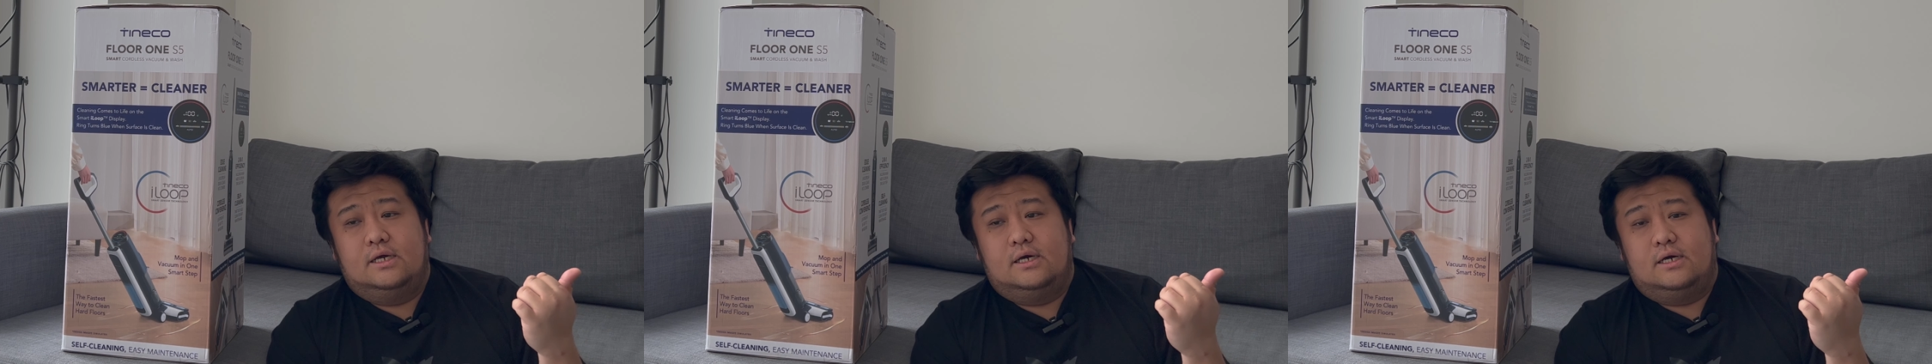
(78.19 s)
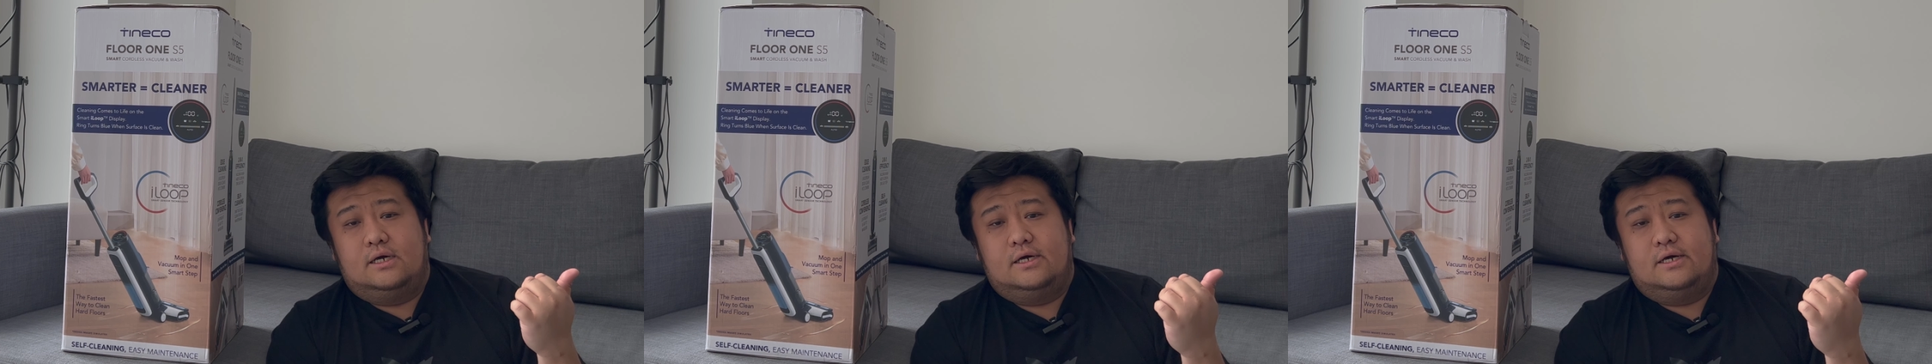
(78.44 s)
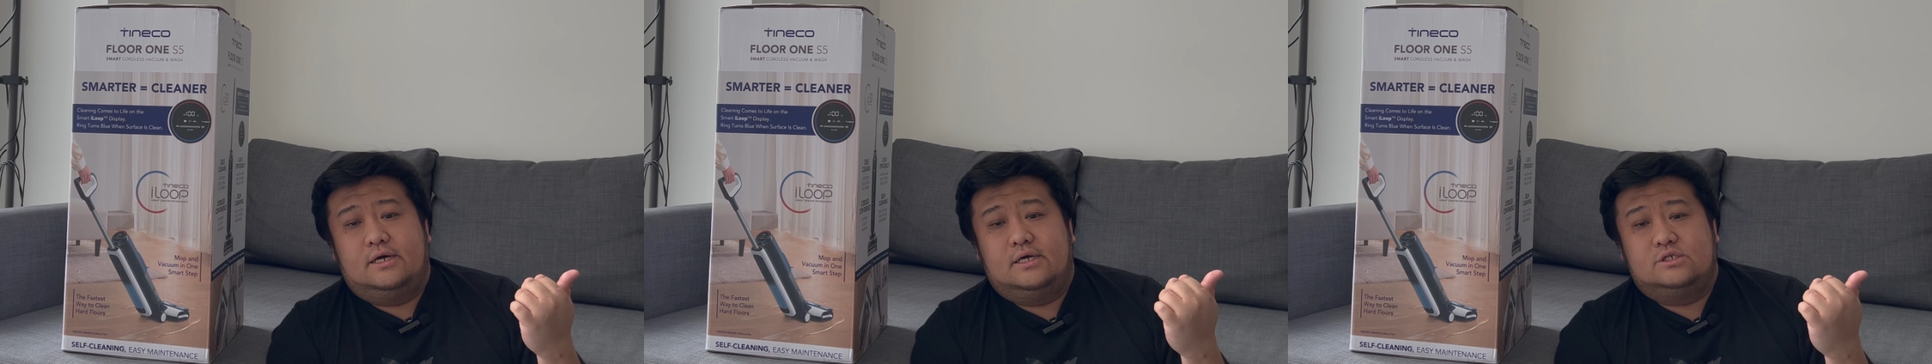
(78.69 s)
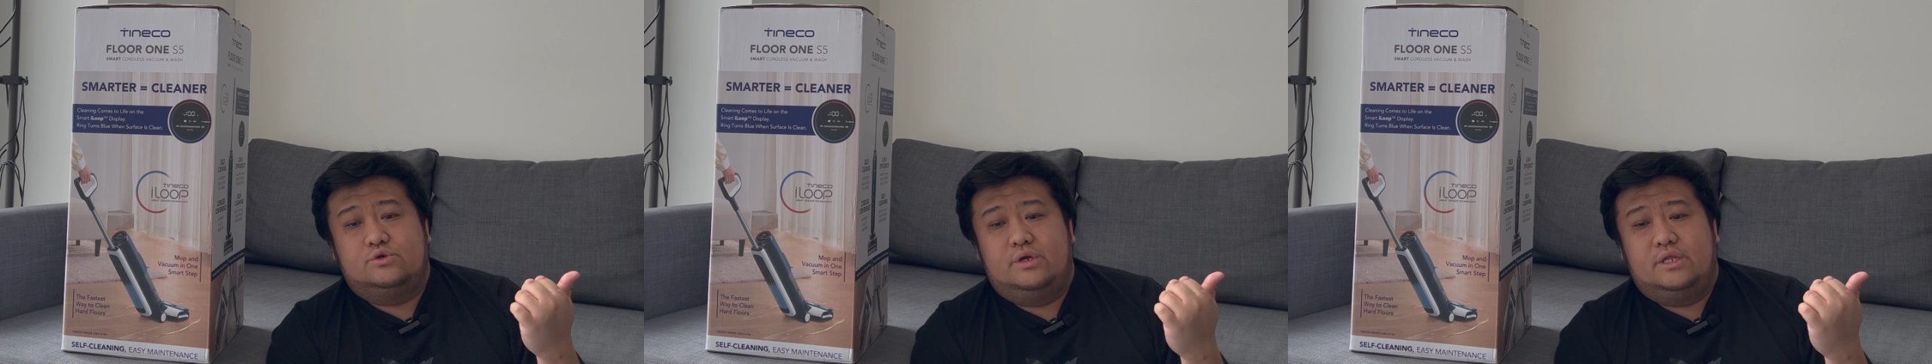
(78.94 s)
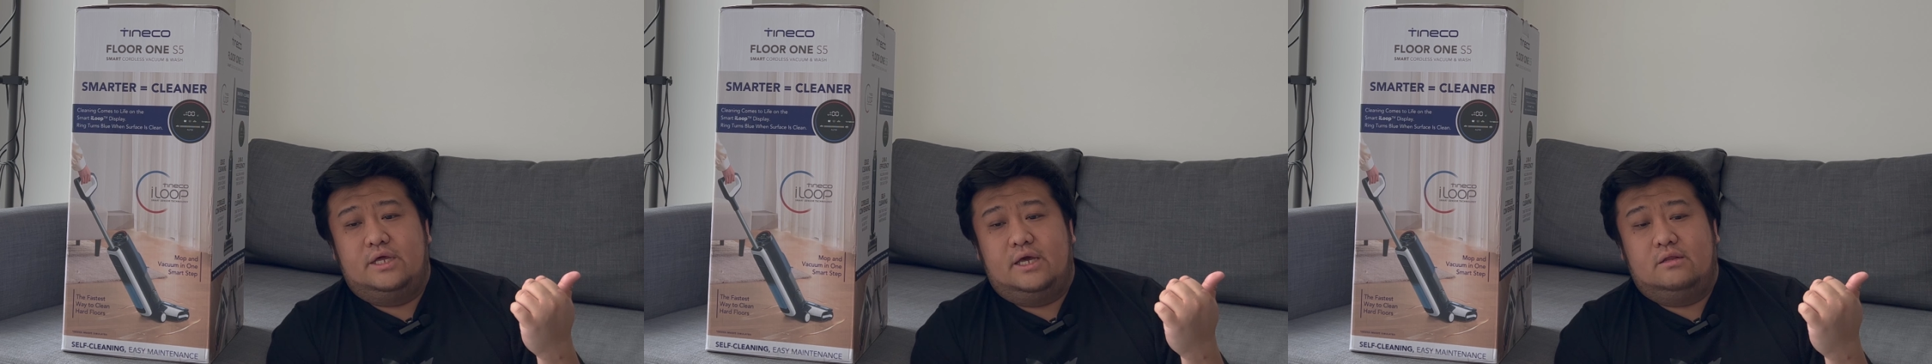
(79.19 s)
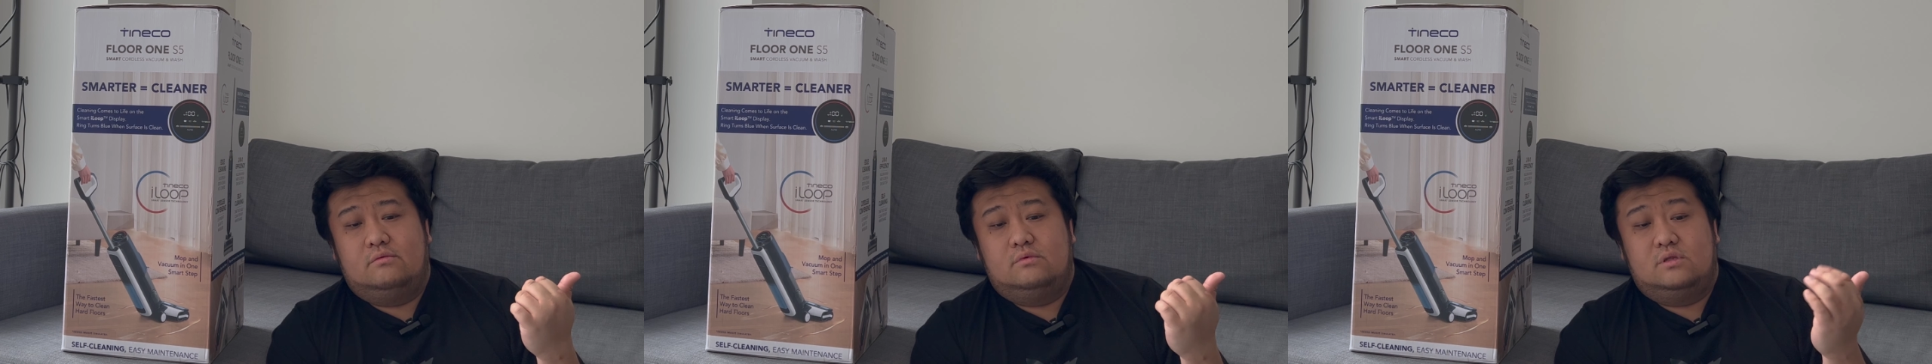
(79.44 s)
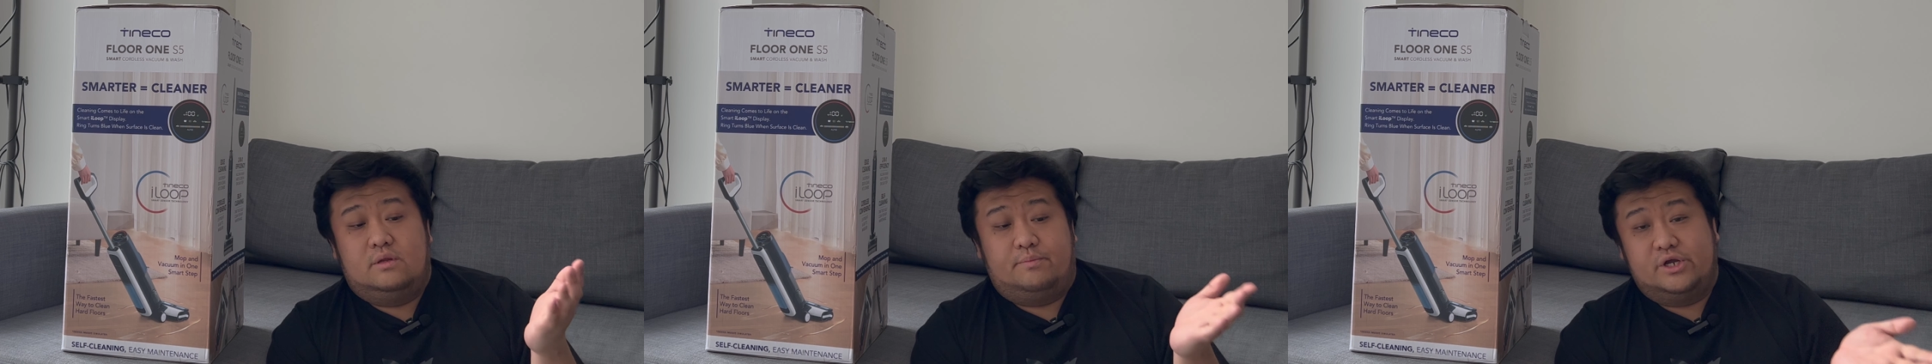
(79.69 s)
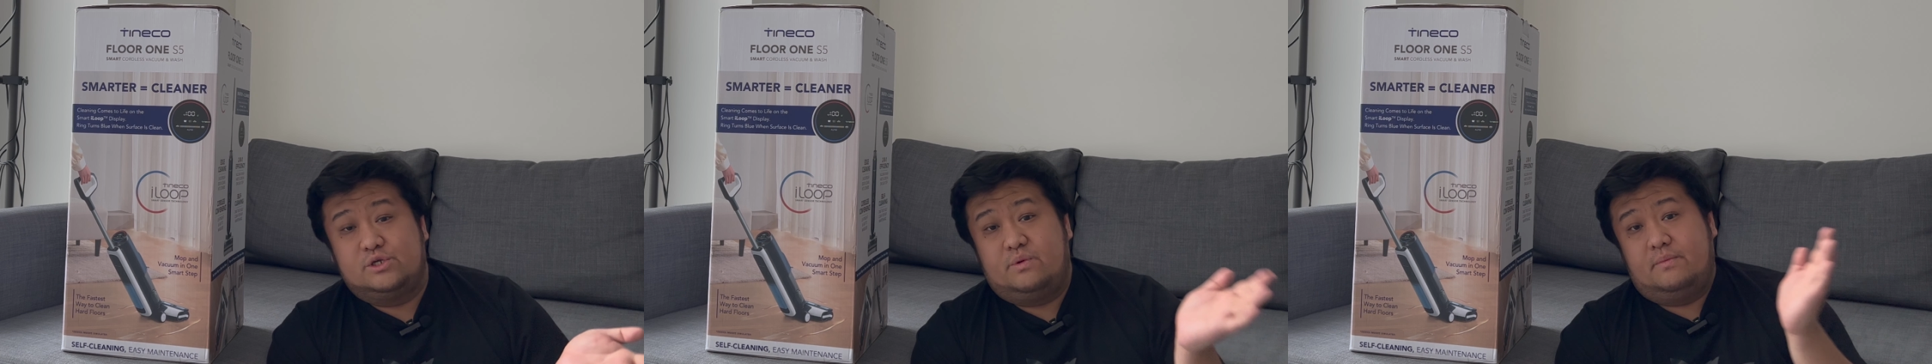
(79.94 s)
So in the end, the
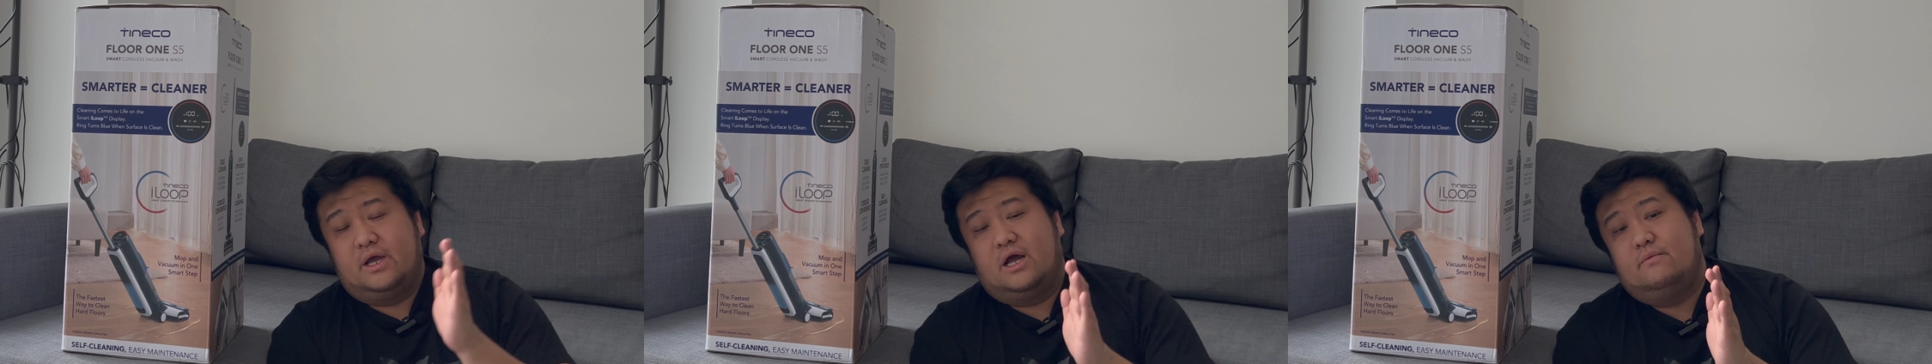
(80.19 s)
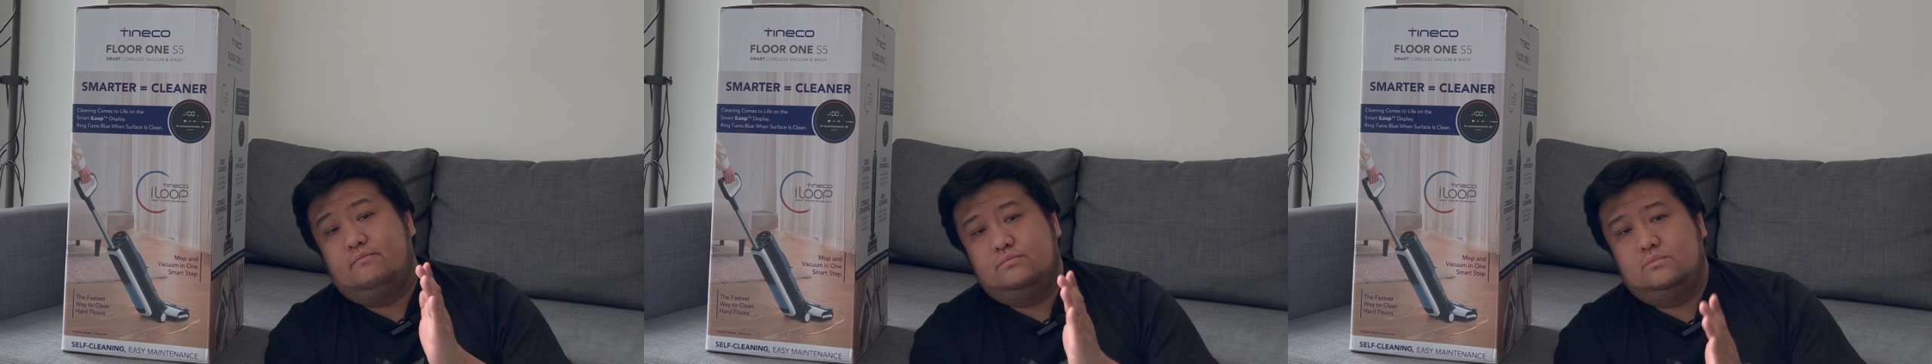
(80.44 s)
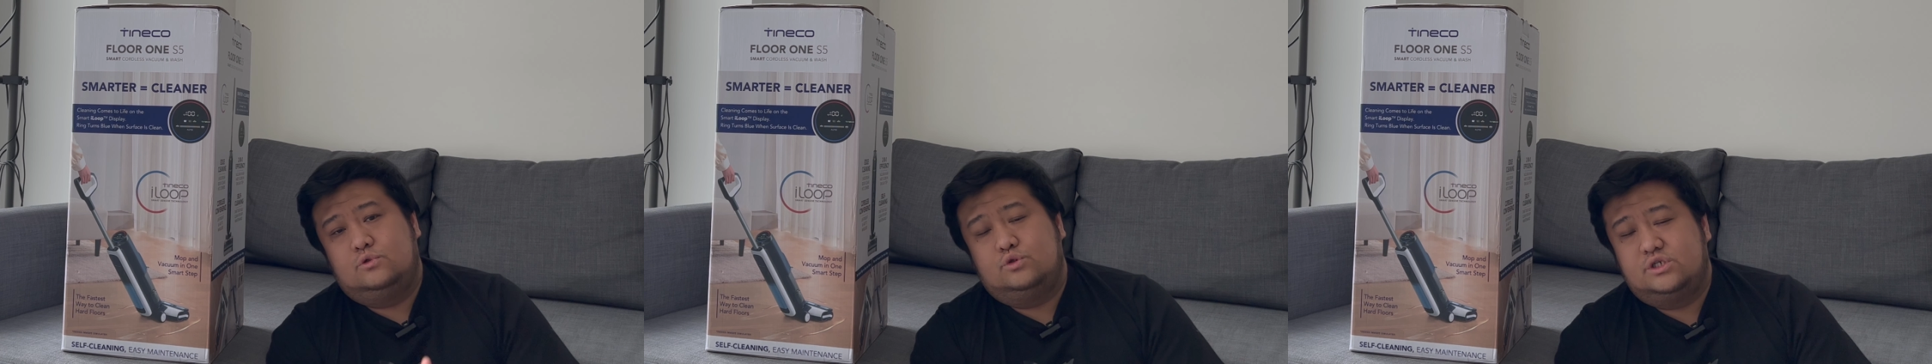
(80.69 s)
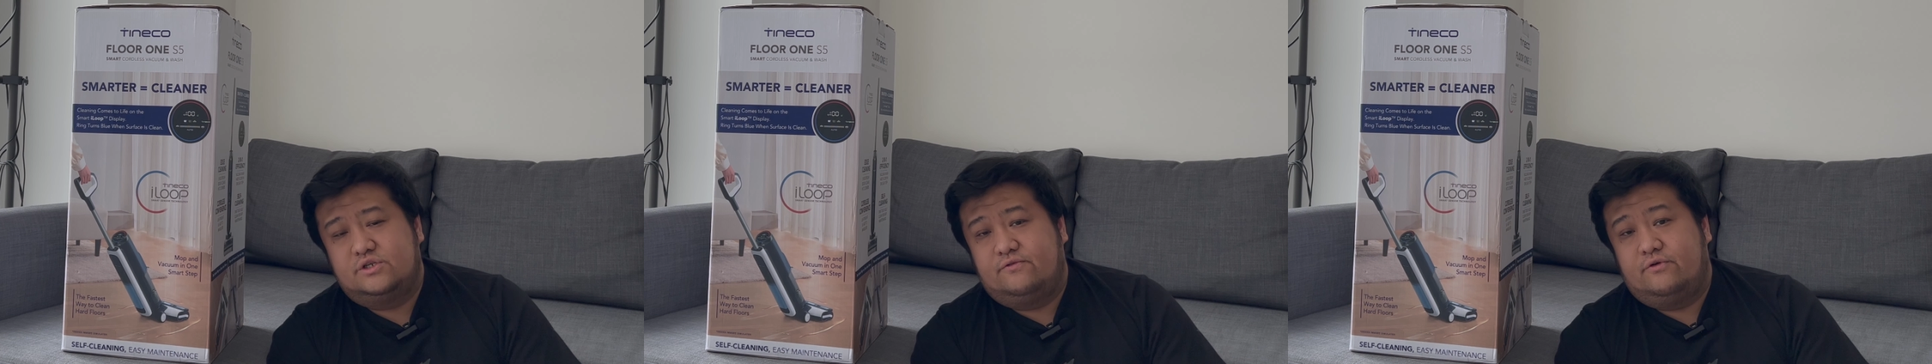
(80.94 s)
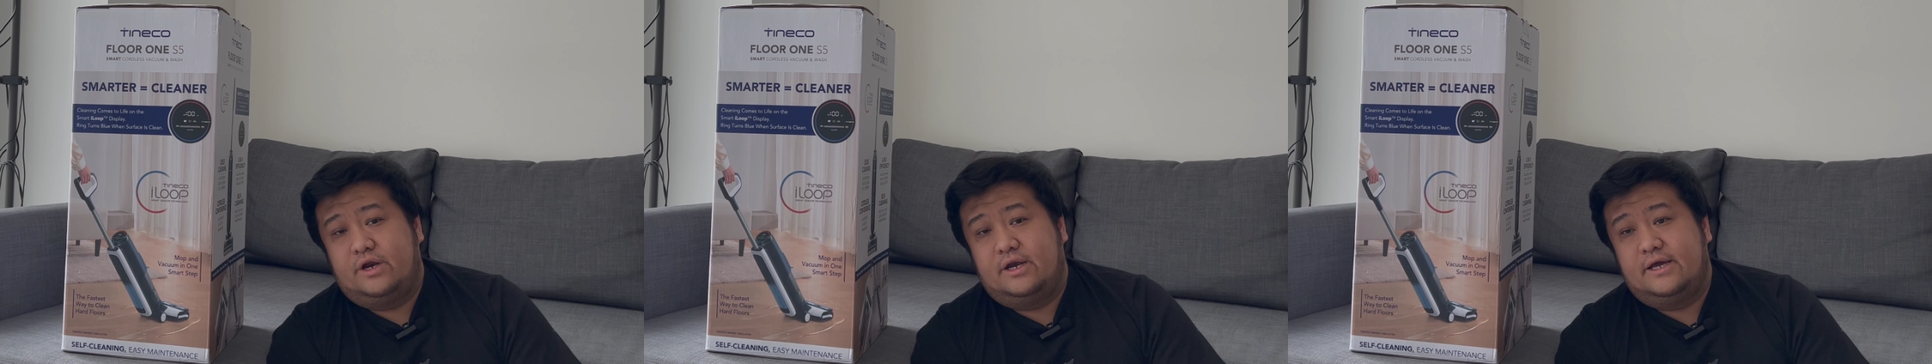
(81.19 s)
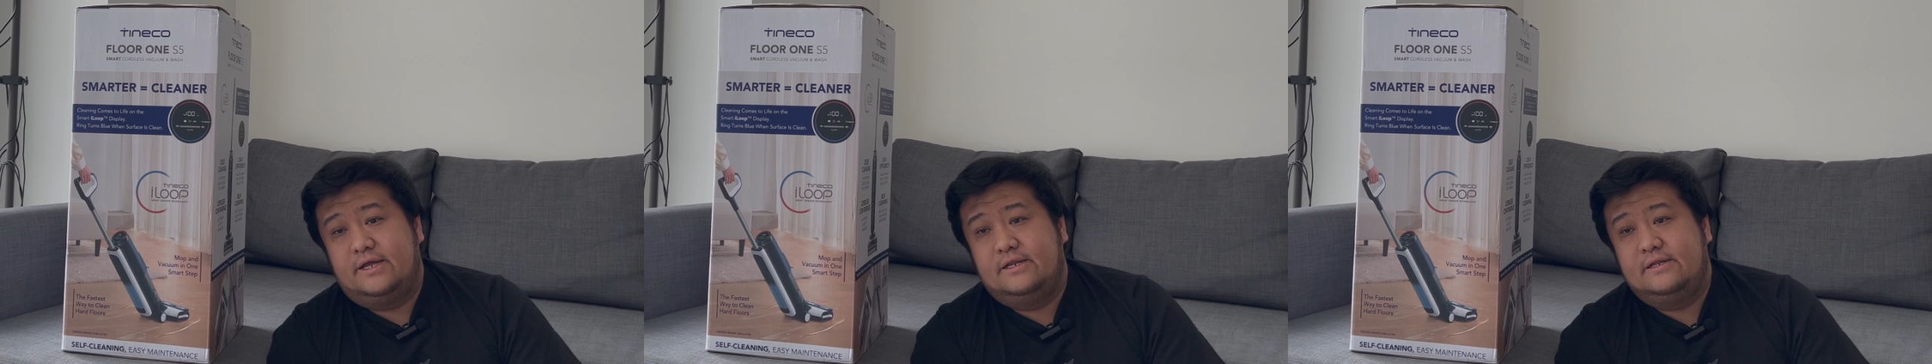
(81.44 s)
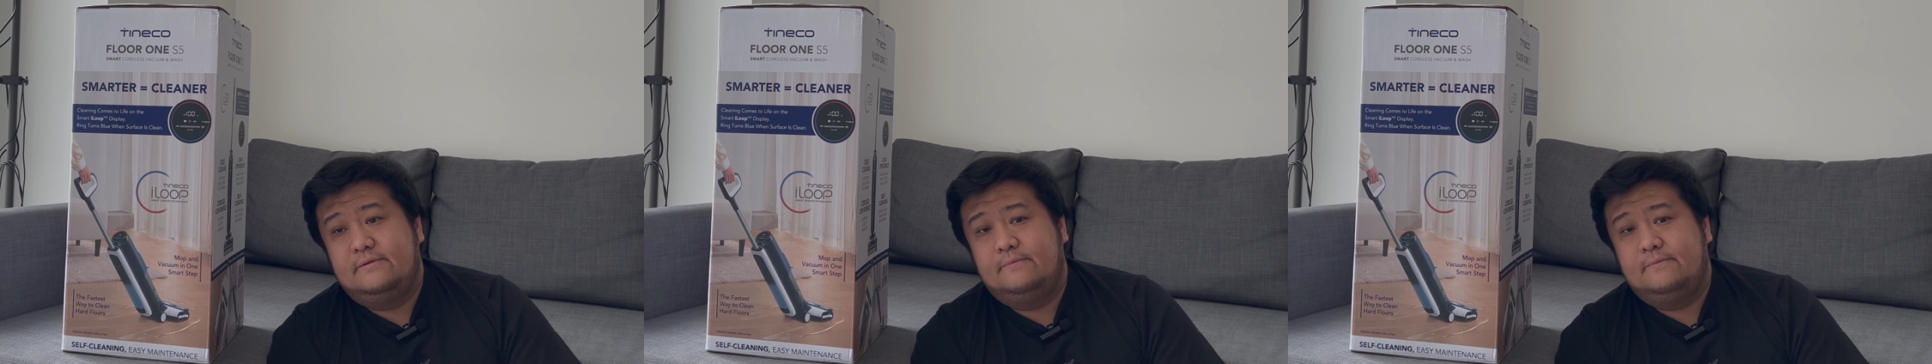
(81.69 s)
price went back up to just $499.